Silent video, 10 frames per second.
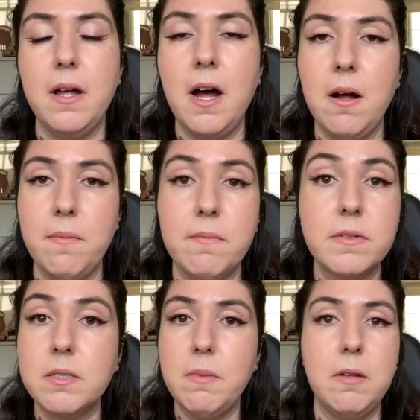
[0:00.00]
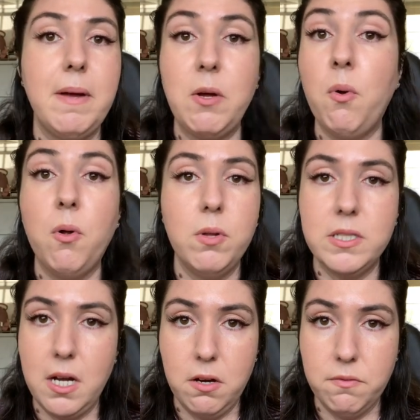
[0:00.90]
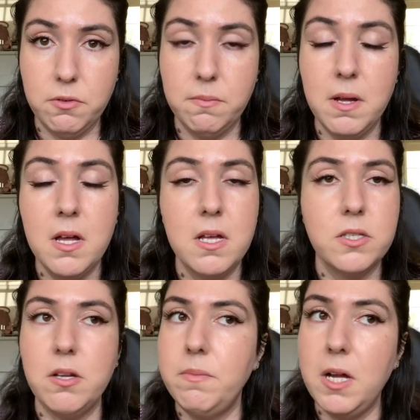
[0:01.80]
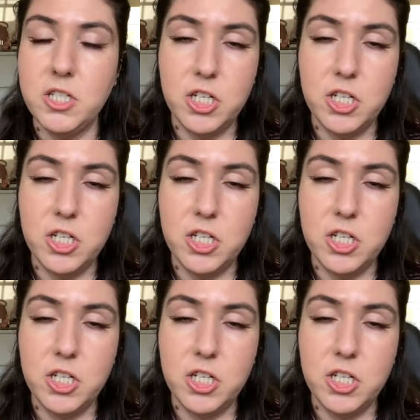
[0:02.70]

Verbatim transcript: um, smelled my whole entire room. So I'm not